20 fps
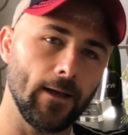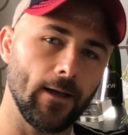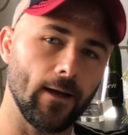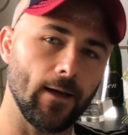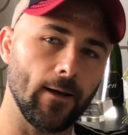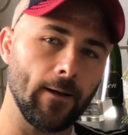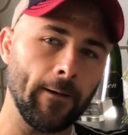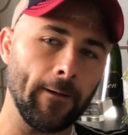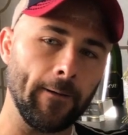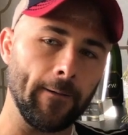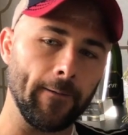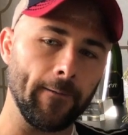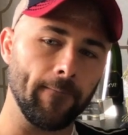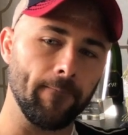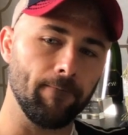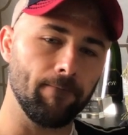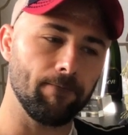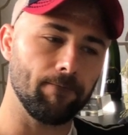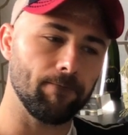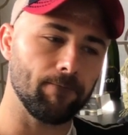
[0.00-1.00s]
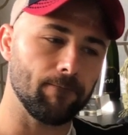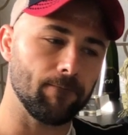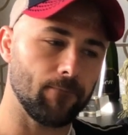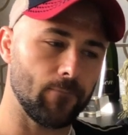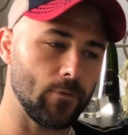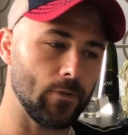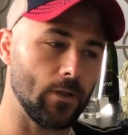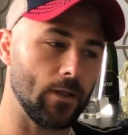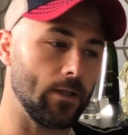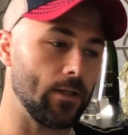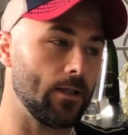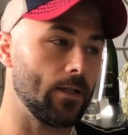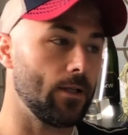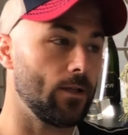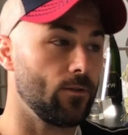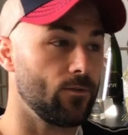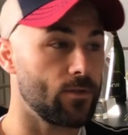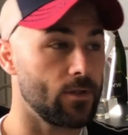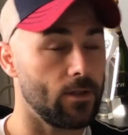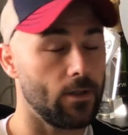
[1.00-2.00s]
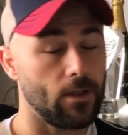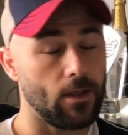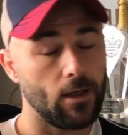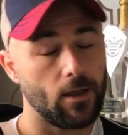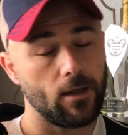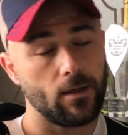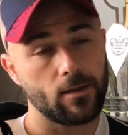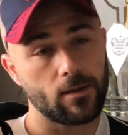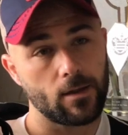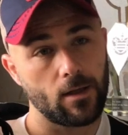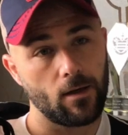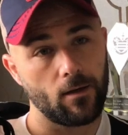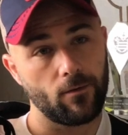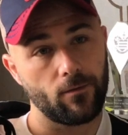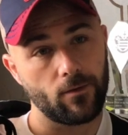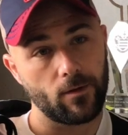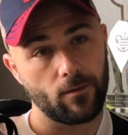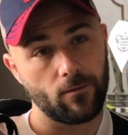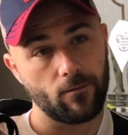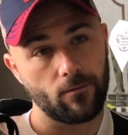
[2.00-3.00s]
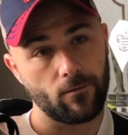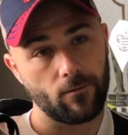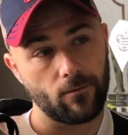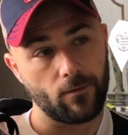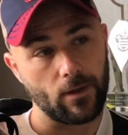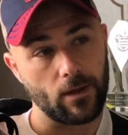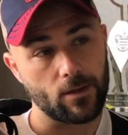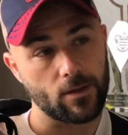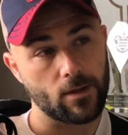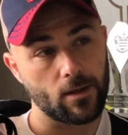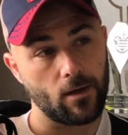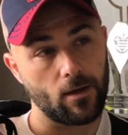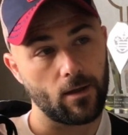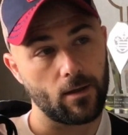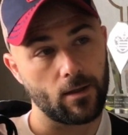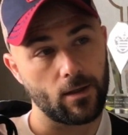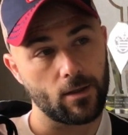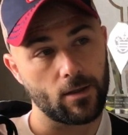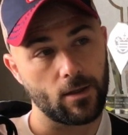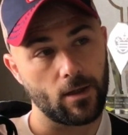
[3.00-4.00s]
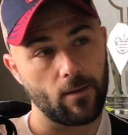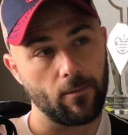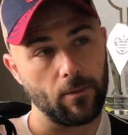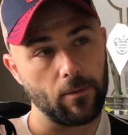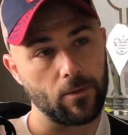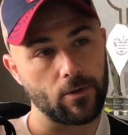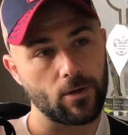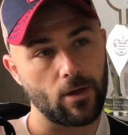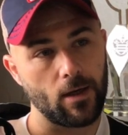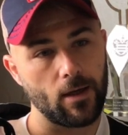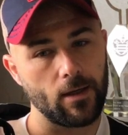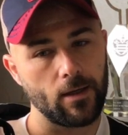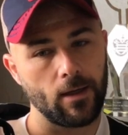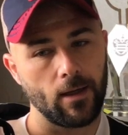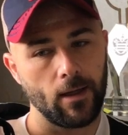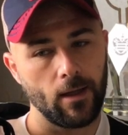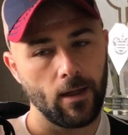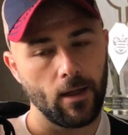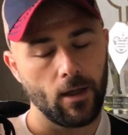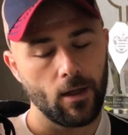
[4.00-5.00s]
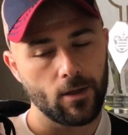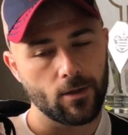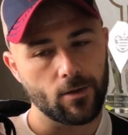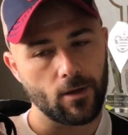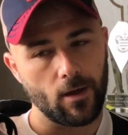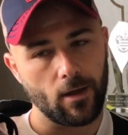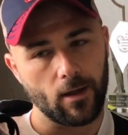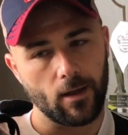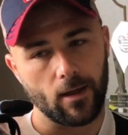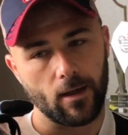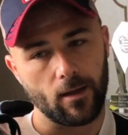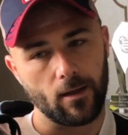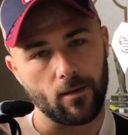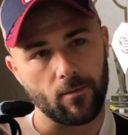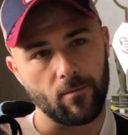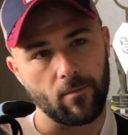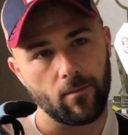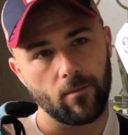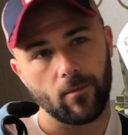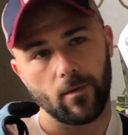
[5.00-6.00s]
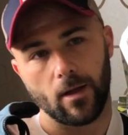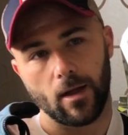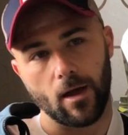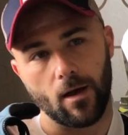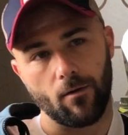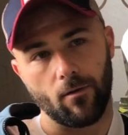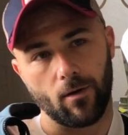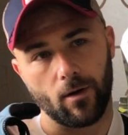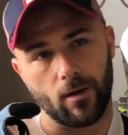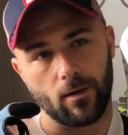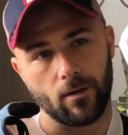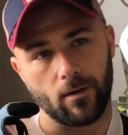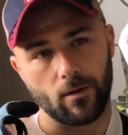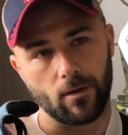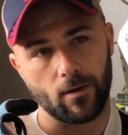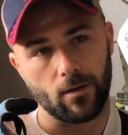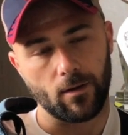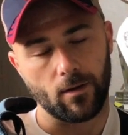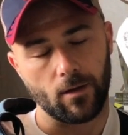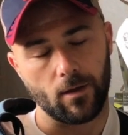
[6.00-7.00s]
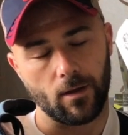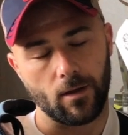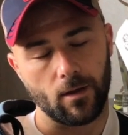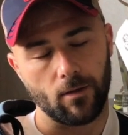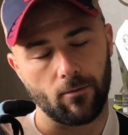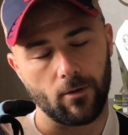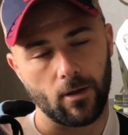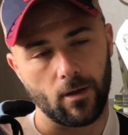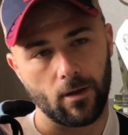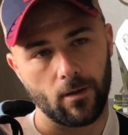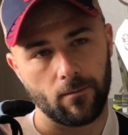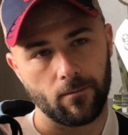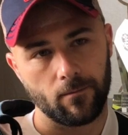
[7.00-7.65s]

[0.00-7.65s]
And then obviously the yearling sale that started this year, but we'll try and get them later on in the year, really.